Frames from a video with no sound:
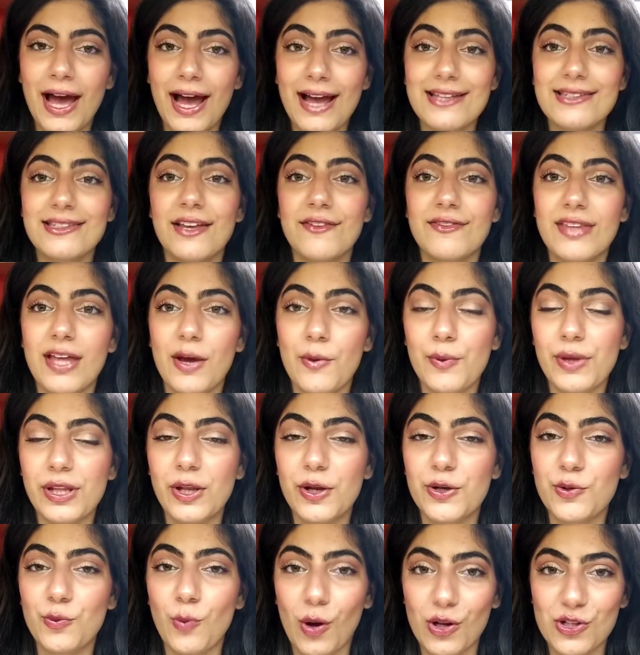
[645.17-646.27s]
I saved that
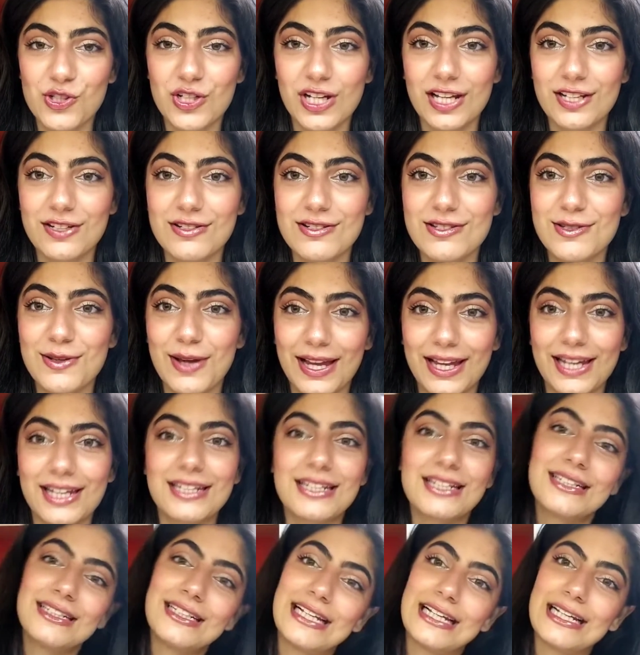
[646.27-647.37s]
video to watch later so I
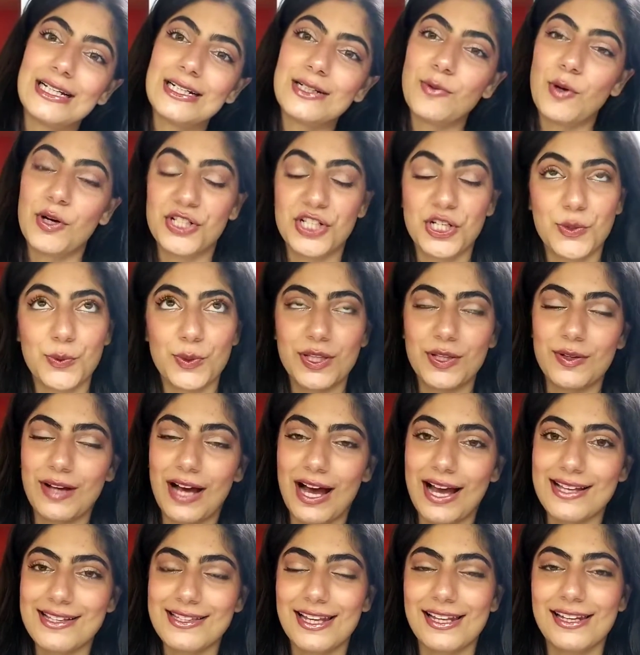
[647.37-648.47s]
can watch it with you
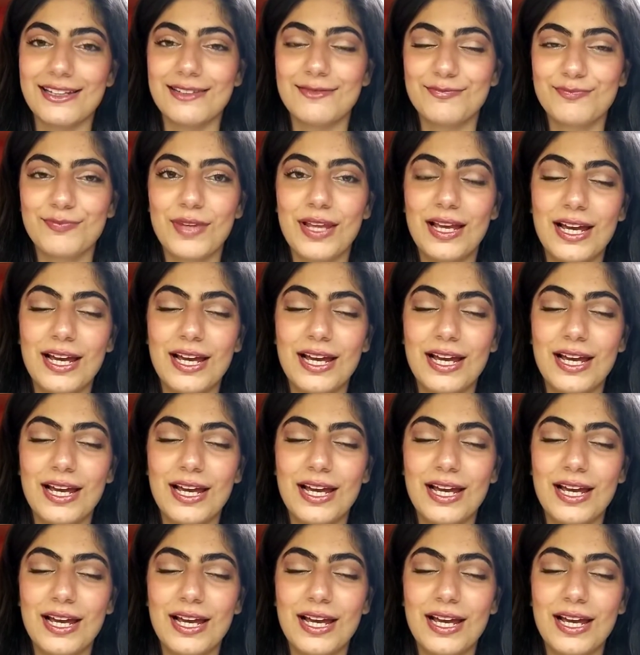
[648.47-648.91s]
guys and